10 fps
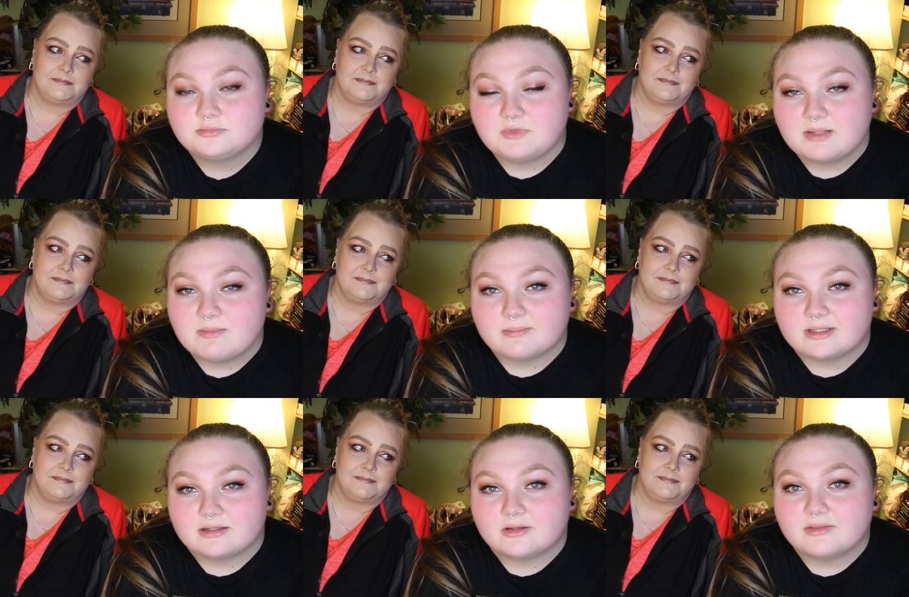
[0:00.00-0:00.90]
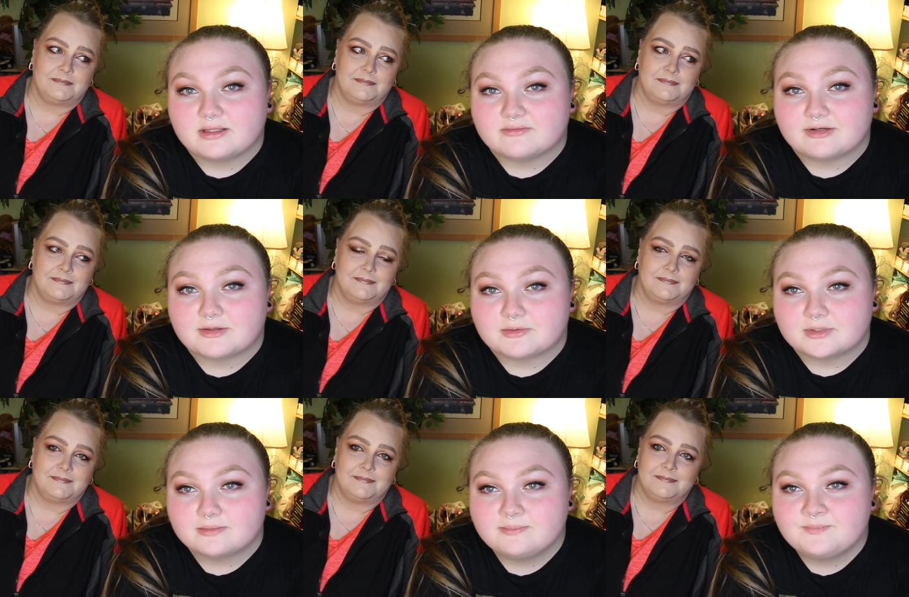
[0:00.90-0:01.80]
Speaker 1: Give me a minute. I'll think of another
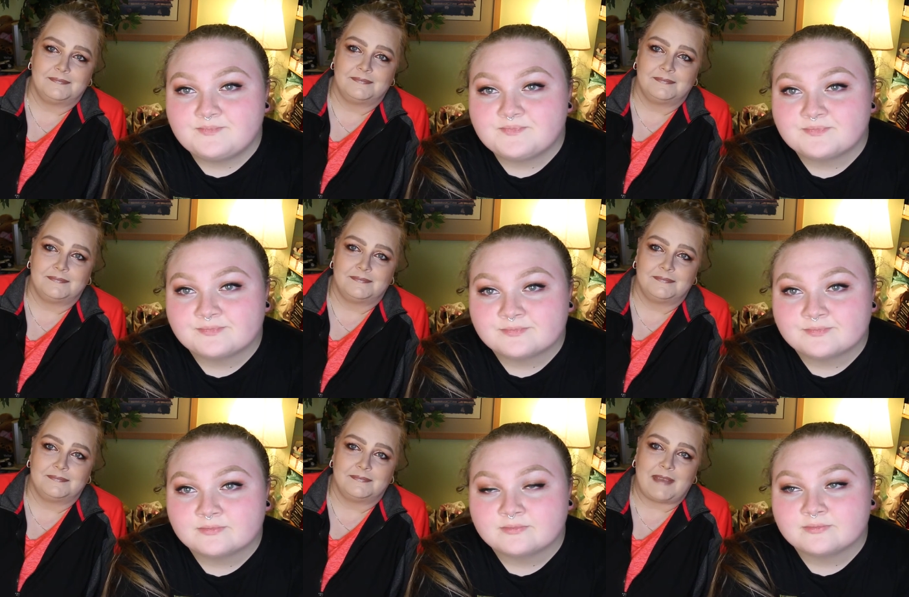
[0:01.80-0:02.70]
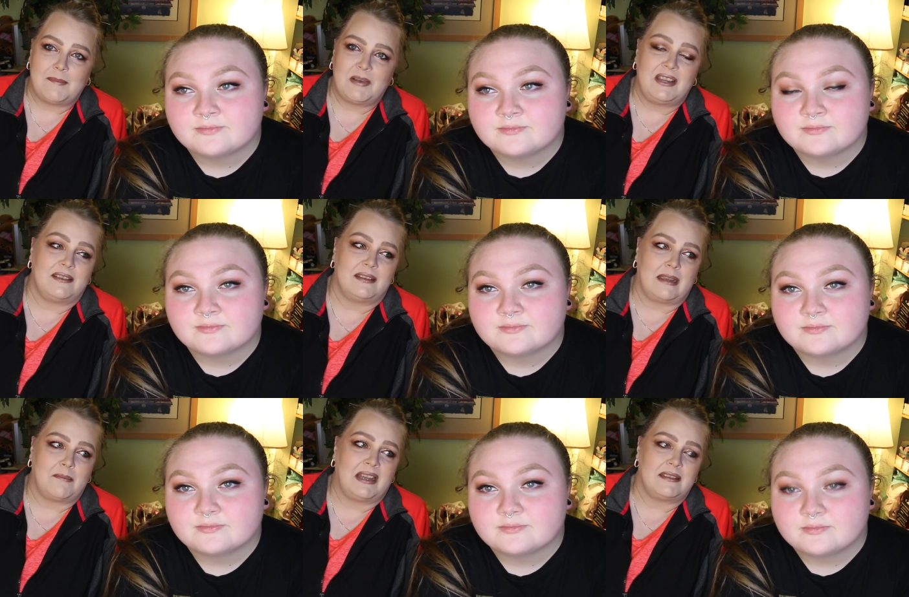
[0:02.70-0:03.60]
one.
Speaker 2: How about you say
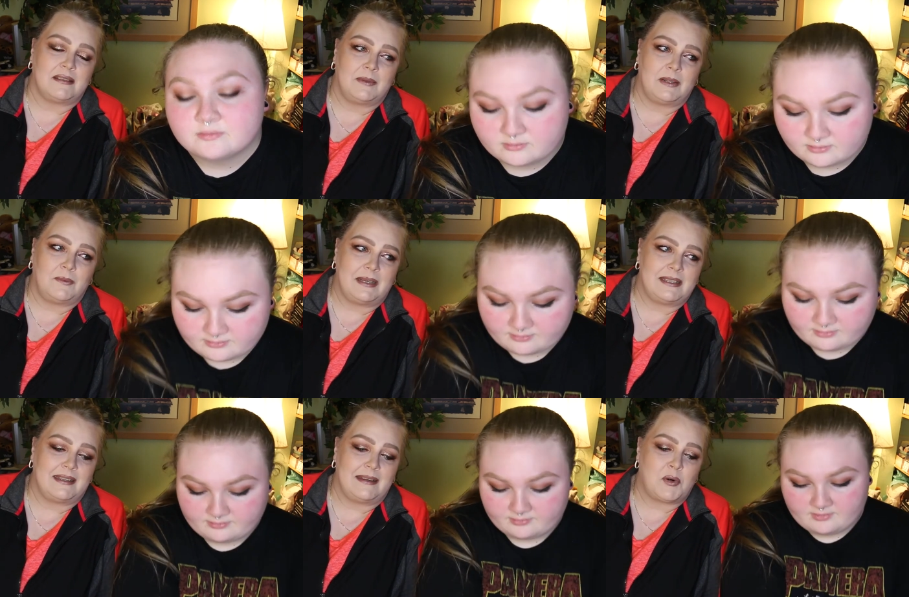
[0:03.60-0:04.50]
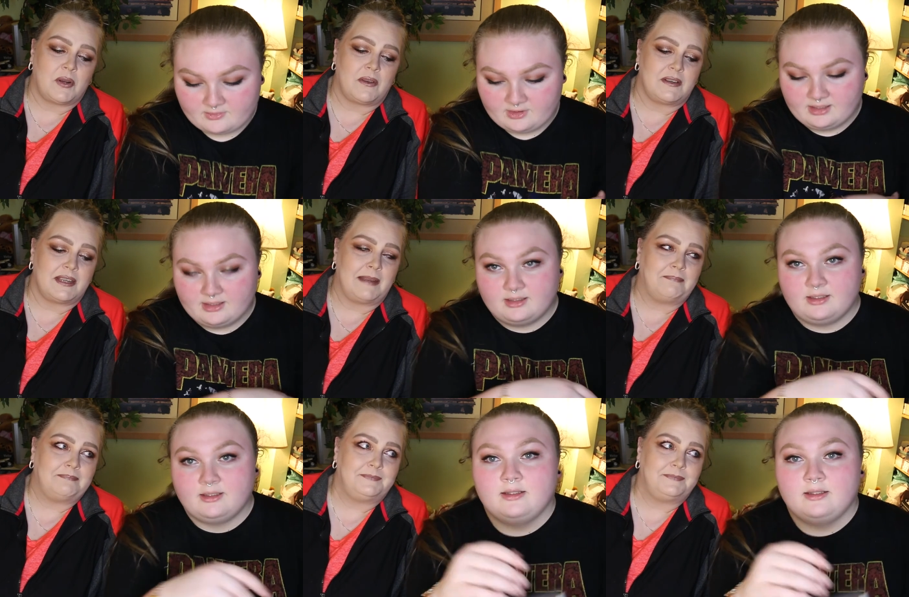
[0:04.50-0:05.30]
goodbye so we don't waste any more of our time?